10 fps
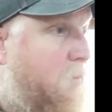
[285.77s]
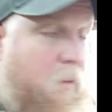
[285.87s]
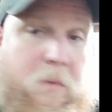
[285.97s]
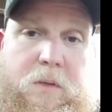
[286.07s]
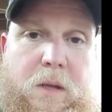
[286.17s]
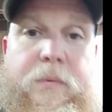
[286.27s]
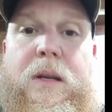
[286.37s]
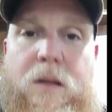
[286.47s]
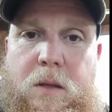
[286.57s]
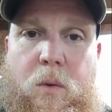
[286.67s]
some of the stuff
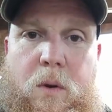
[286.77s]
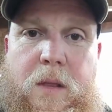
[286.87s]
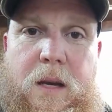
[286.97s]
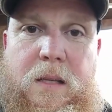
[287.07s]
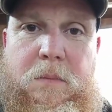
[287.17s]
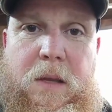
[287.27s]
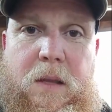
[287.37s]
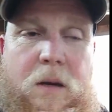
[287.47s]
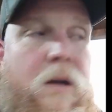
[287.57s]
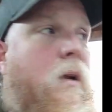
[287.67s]
into the corner that needs to be
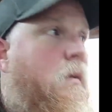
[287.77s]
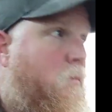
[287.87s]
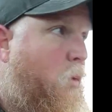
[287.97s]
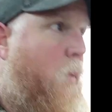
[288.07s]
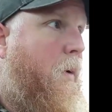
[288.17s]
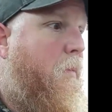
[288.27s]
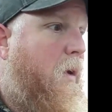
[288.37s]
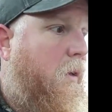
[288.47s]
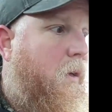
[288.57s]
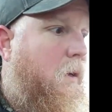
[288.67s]
there more
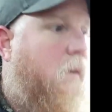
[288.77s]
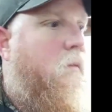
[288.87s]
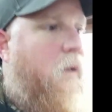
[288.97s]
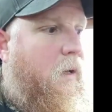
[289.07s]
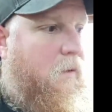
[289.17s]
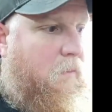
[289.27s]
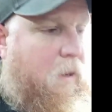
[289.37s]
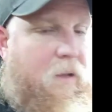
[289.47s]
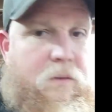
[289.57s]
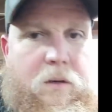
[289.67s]
permanently, like the
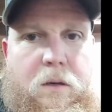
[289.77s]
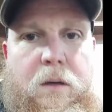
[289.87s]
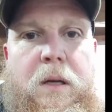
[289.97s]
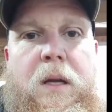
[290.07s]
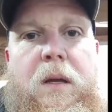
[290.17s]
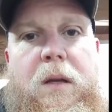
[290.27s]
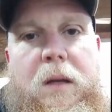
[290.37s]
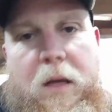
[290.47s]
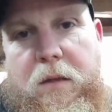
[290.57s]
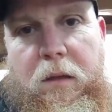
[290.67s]
bandsaw
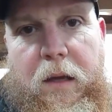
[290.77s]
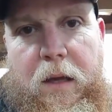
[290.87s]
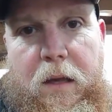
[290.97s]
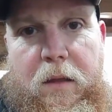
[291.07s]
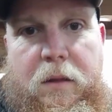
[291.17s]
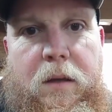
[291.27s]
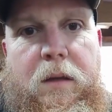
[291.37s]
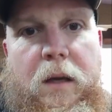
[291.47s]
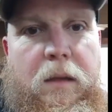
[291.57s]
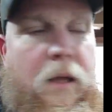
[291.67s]
and the lathe
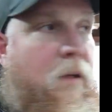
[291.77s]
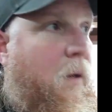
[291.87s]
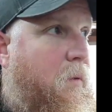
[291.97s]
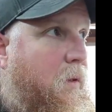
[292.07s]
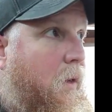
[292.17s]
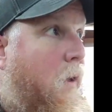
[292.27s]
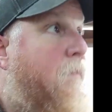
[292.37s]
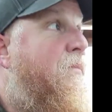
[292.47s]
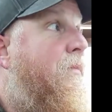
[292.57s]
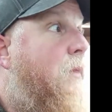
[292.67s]
and that type of thing.
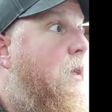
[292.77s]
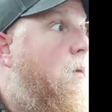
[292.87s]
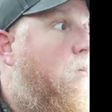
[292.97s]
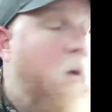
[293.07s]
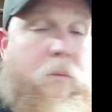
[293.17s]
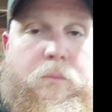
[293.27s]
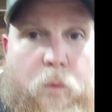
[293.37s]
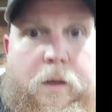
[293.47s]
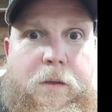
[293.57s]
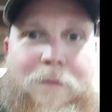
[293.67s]
But
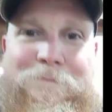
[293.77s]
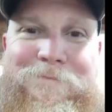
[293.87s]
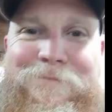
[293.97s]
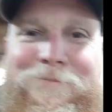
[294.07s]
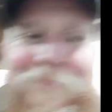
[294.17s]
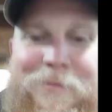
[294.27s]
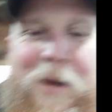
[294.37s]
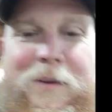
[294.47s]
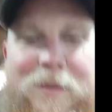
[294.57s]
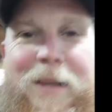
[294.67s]
we'll get there.
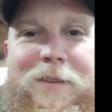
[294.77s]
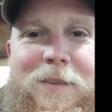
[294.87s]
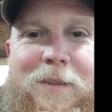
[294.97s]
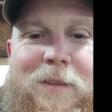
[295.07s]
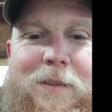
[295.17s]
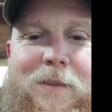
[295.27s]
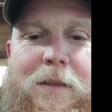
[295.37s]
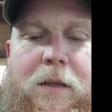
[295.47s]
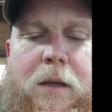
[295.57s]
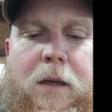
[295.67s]
All right, thanks.
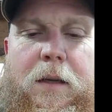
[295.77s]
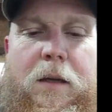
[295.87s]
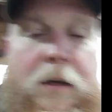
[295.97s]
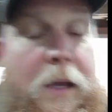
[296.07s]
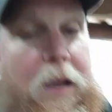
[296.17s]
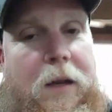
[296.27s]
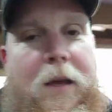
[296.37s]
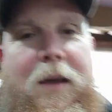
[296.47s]
And again,